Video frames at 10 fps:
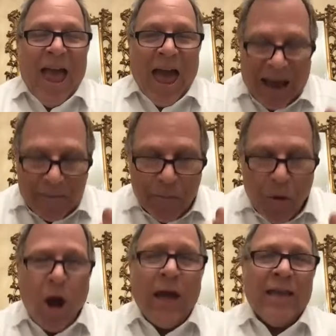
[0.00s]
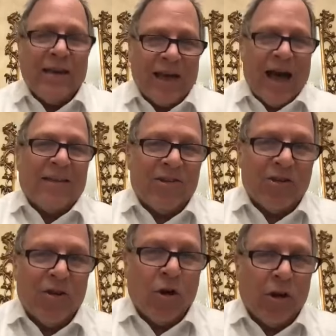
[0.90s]
And I'm moil in
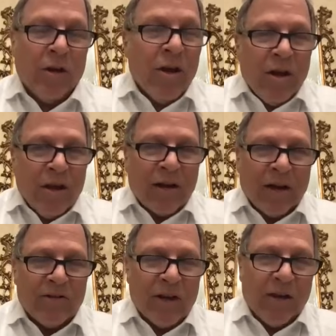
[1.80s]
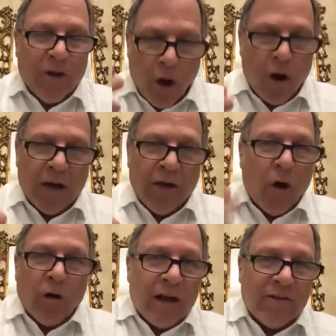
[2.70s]
chatas and ola because uh uh-huh. an, an,
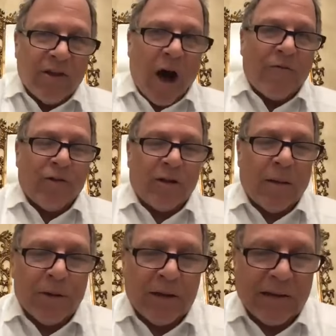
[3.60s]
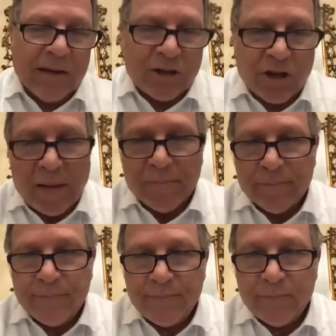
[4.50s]
ola is offered completely la Hashem.